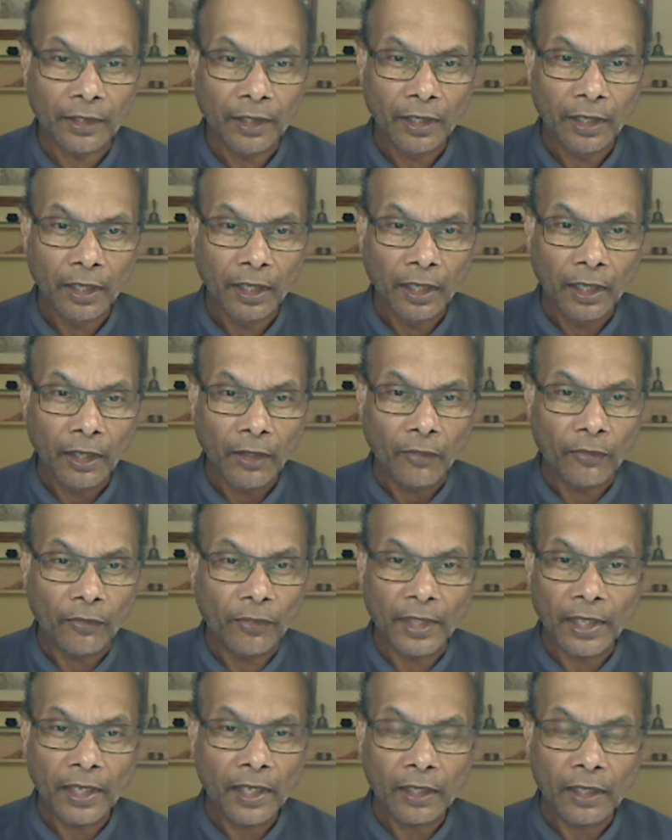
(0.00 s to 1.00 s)
Okay. They
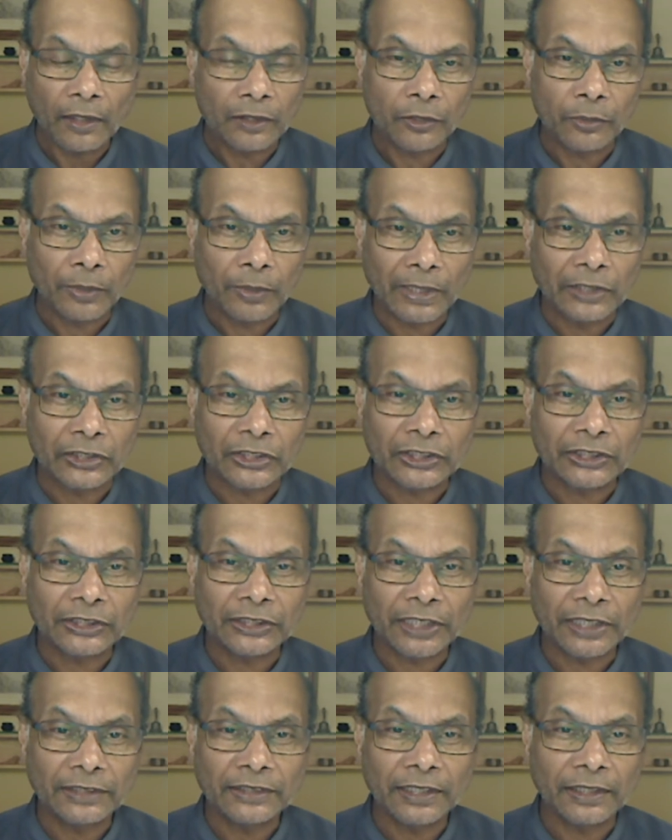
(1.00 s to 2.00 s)
are doing
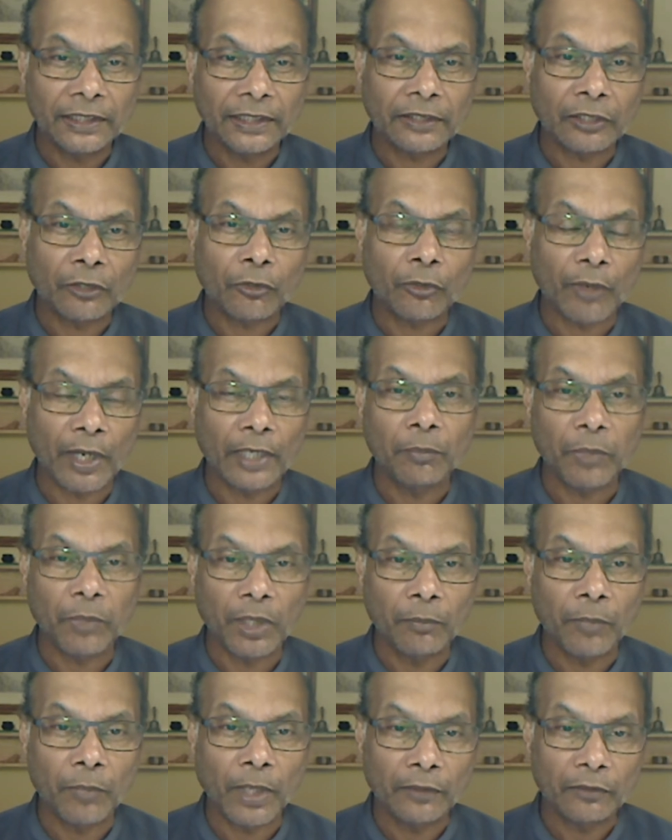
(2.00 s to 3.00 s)
such an incredible
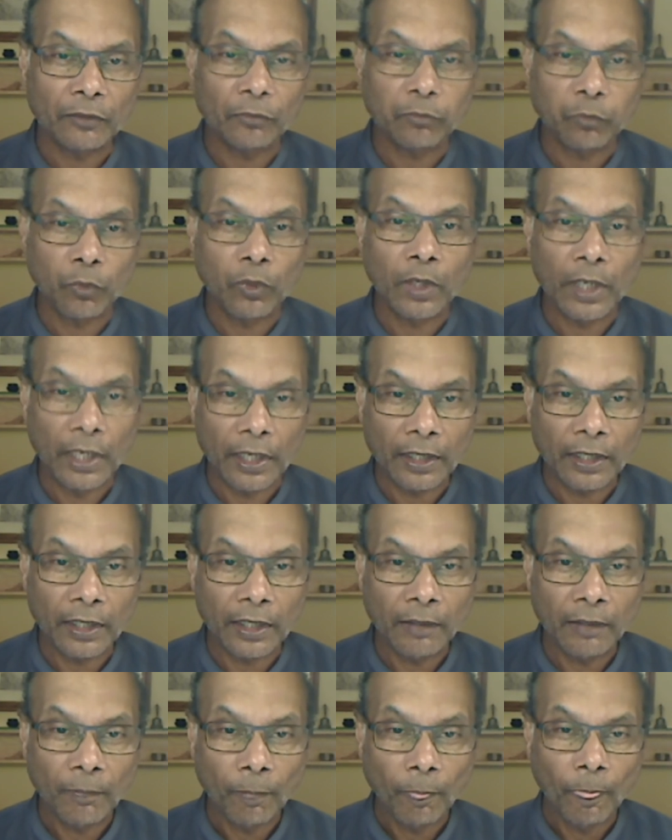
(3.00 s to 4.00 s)
amount of work
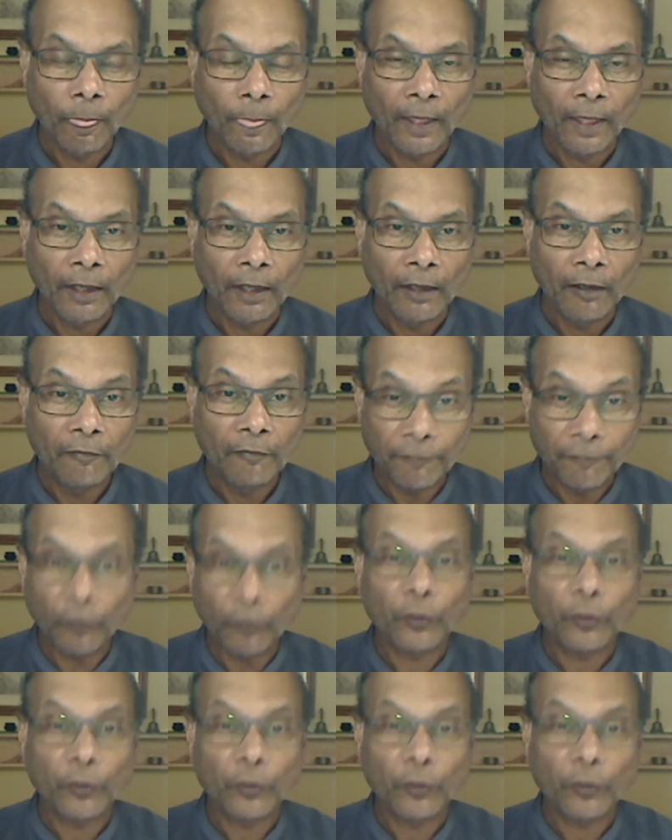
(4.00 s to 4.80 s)
for